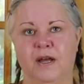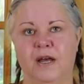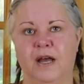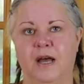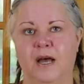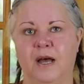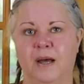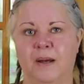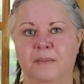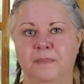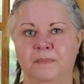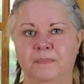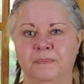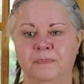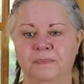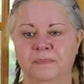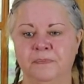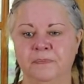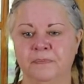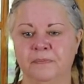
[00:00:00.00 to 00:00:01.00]

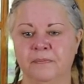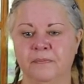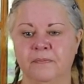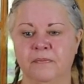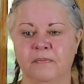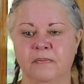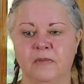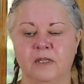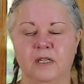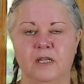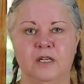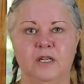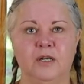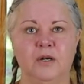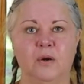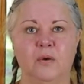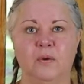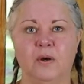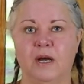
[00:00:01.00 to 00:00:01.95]
You know,